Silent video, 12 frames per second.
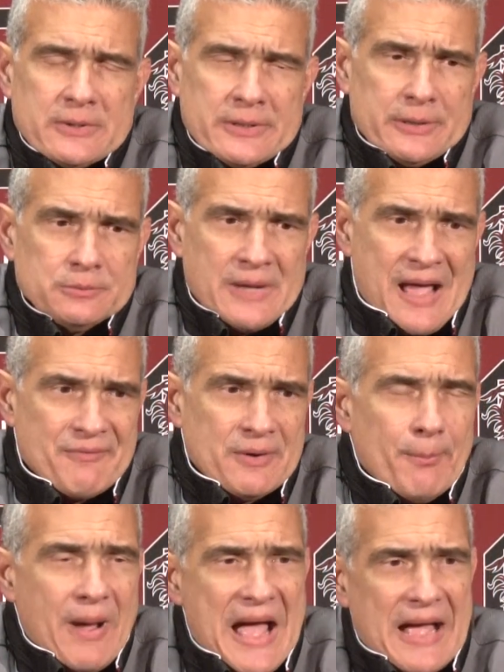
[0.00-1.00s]
you know, having
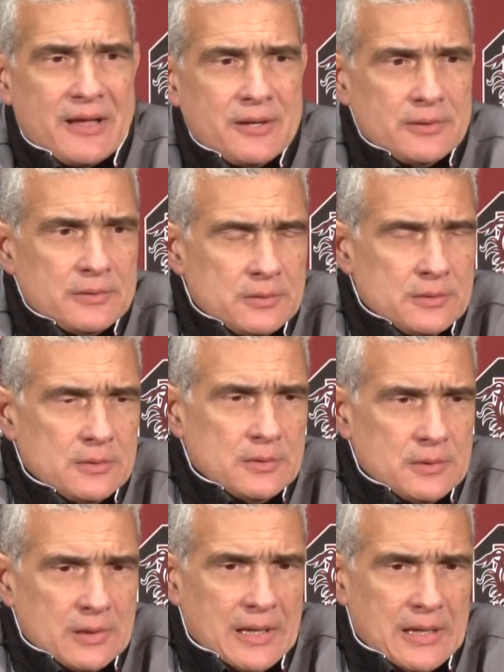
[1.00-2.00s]
him back
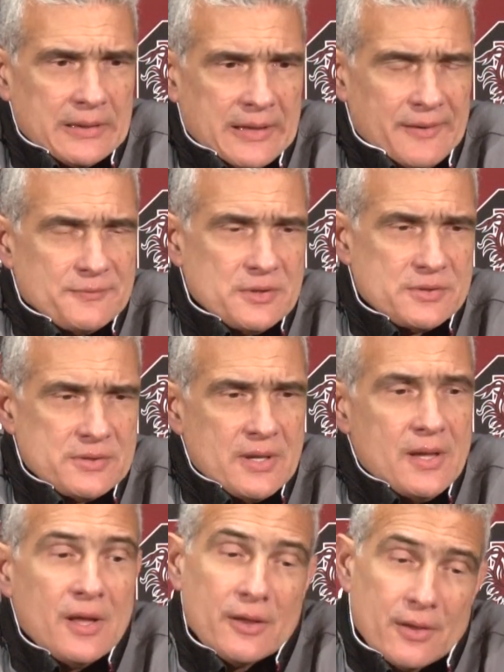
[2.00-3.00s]
gives us,
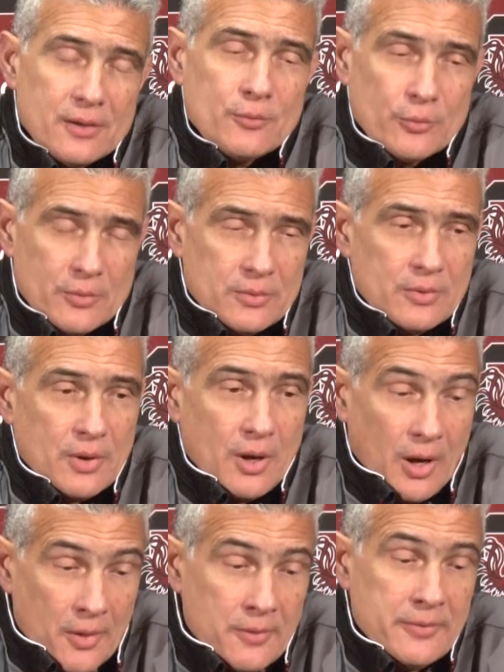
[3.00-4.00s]

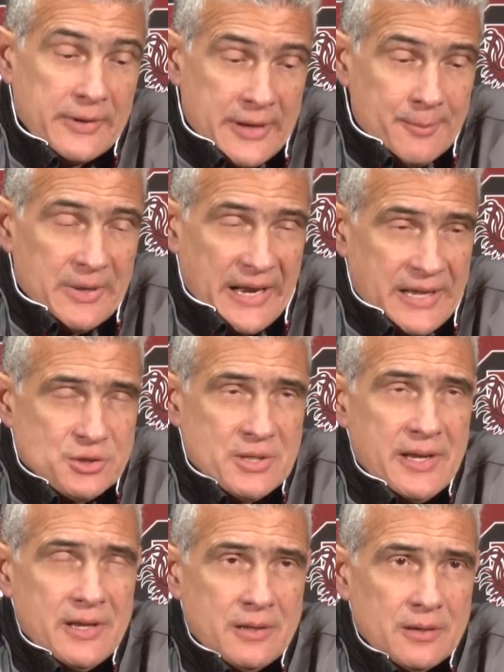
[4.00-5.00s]
other than him and
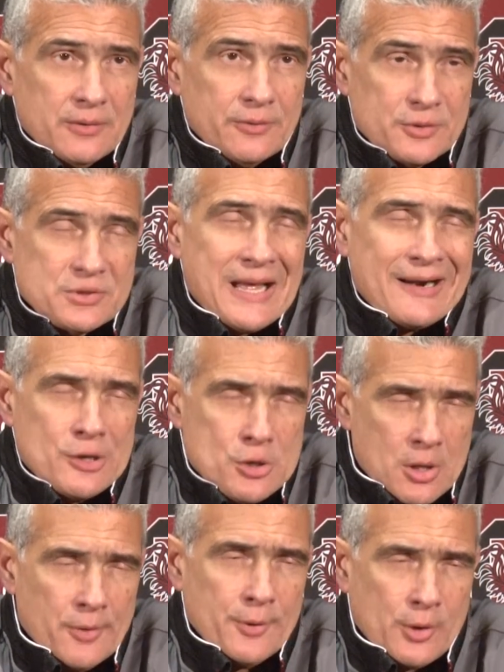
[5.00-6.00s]
AJ, there's not
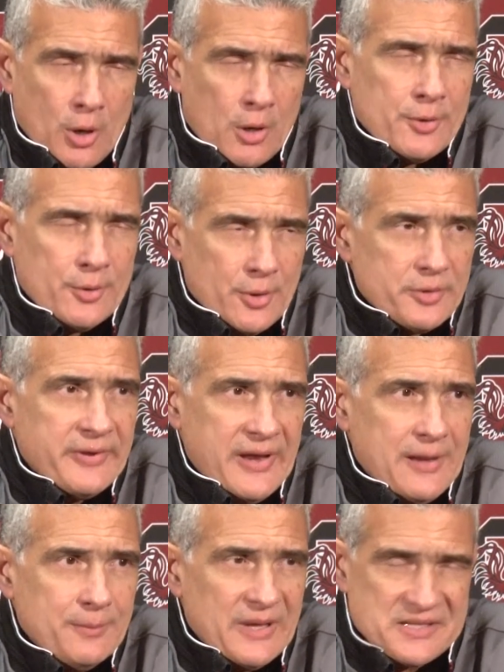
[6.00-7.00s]
another guard on our
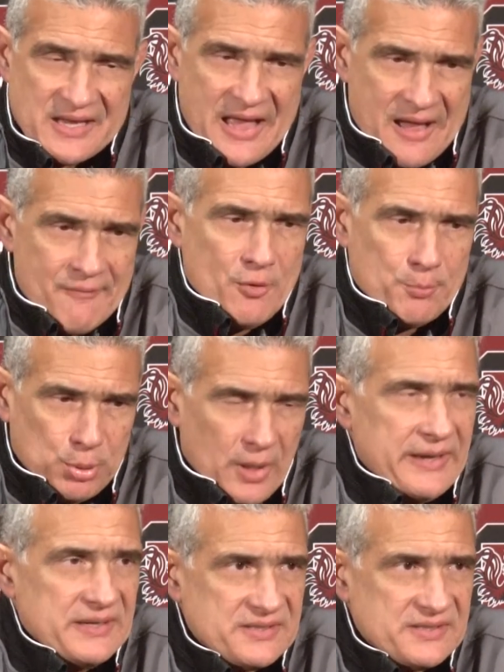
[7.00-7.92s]
team that's ever played